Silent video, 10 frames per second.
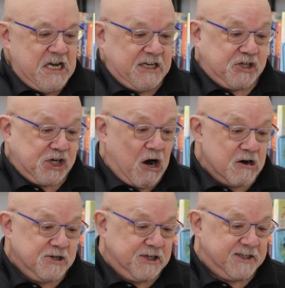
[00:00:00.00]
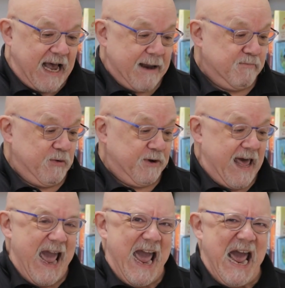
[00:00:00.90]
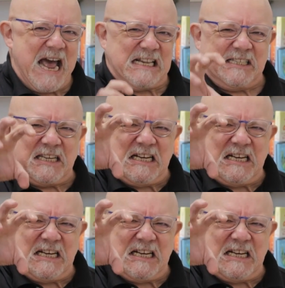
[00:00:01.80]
He charges at me with hands